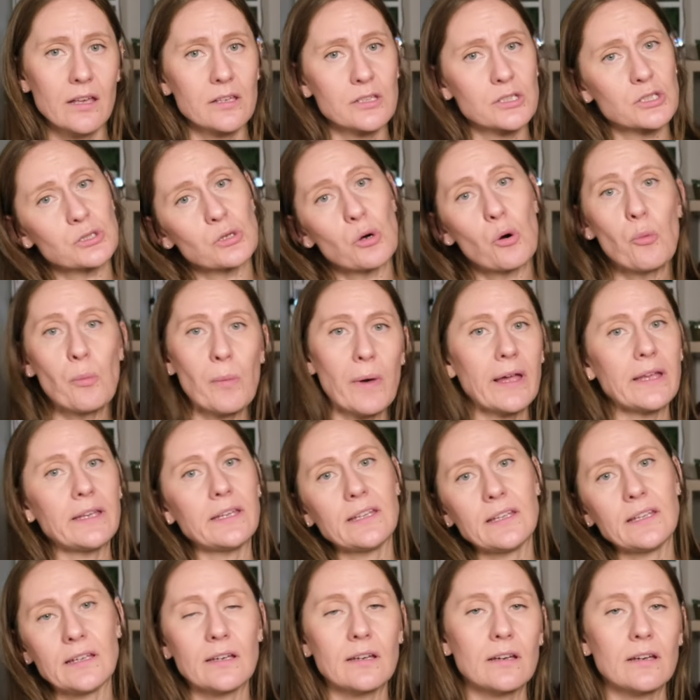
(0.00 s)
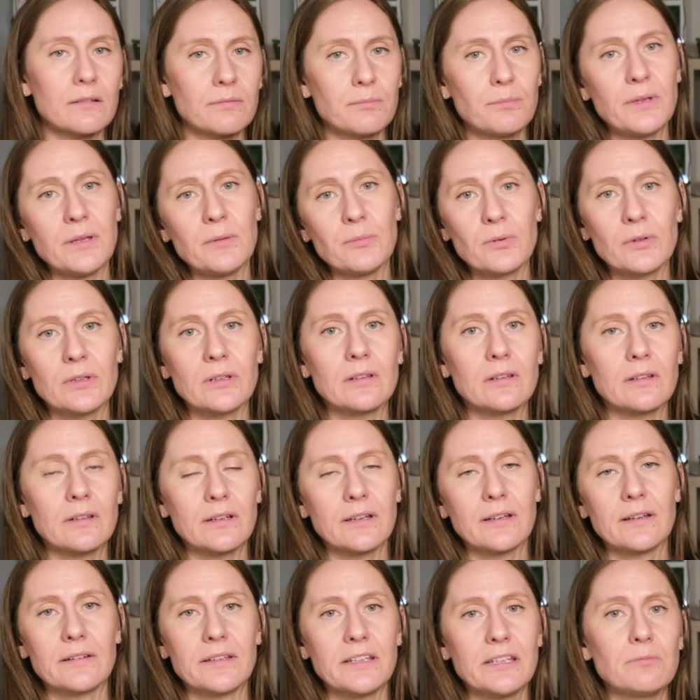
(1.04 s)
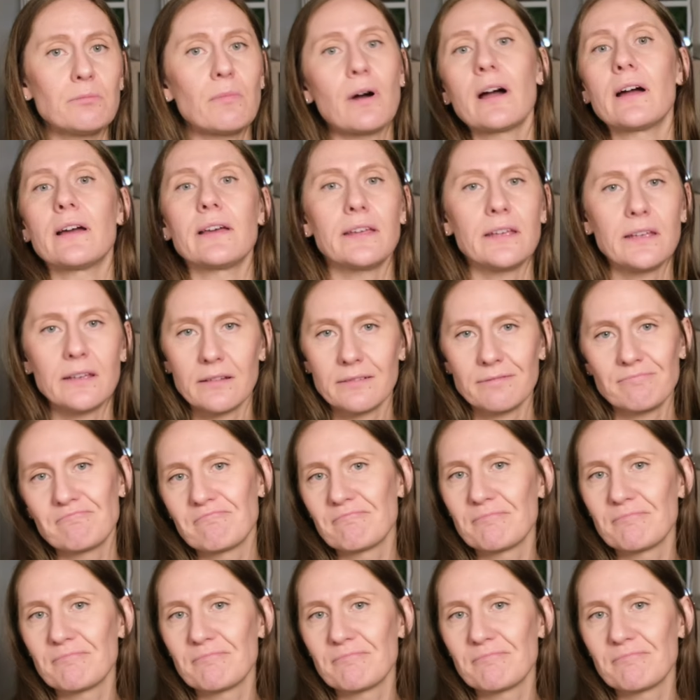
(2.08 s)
so many people in my